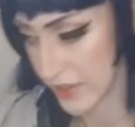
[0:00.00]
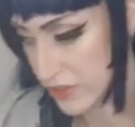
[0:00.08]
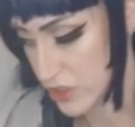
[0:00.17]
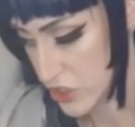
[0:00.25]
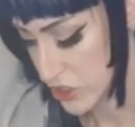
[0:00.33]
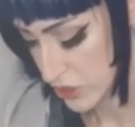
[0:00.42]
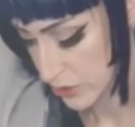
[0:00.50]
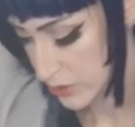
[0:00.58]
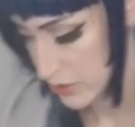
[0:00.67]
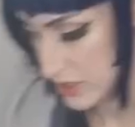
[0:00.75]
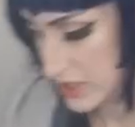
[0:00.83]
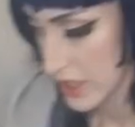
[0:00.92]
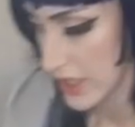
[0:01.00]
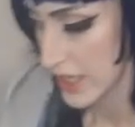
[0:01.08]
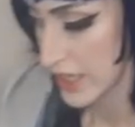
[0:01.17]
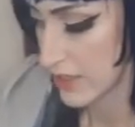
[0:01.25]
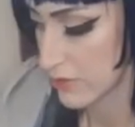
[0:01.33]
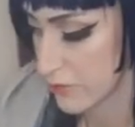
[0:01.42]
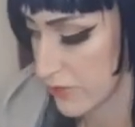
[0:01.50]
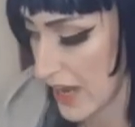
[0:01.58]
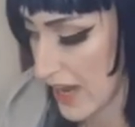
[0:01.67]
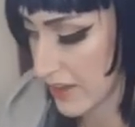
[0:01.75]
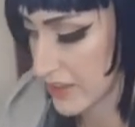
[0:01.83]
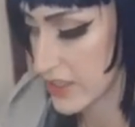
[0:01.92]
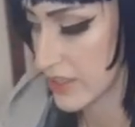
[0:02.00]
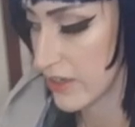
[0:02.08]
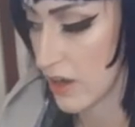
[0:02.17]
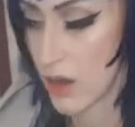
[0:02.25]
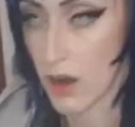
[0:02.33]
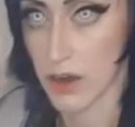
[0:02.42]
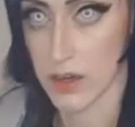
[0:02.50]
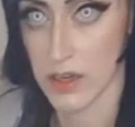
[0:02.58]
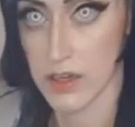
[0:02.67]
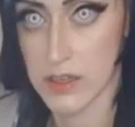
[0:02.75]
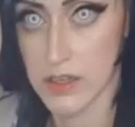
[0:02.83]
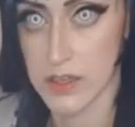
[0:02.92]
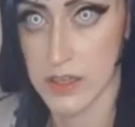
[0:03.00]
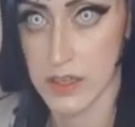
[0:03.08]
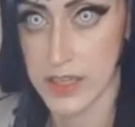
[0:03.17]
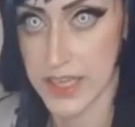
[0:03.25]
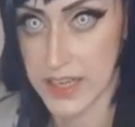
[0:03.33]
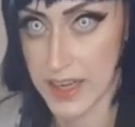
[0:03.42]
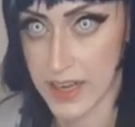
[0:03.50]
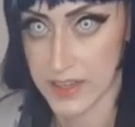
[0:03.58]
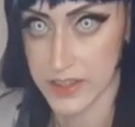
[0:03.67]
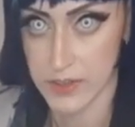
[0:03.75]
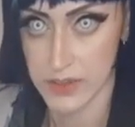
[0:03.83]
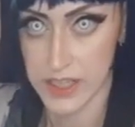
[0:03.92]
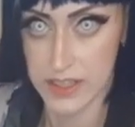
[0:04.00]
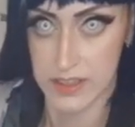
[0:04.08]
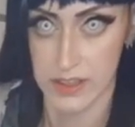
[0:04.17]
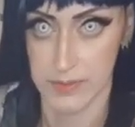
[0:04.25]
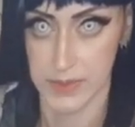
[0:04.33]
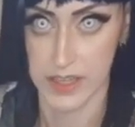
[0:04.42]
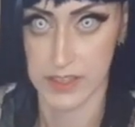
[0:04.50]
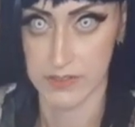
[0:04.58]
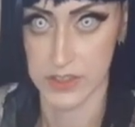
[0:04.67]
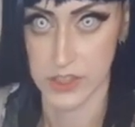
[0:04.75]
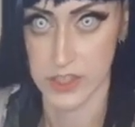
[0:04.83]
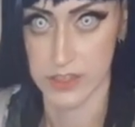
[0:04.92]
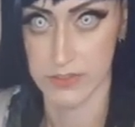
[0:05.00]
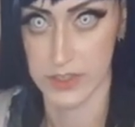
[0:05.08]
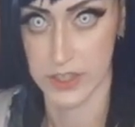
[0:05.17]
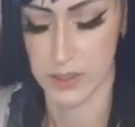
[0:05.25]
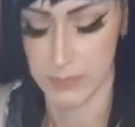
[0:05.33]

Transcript: the shoes, in fact, are inaccurate. I'm not even sure if you're gonna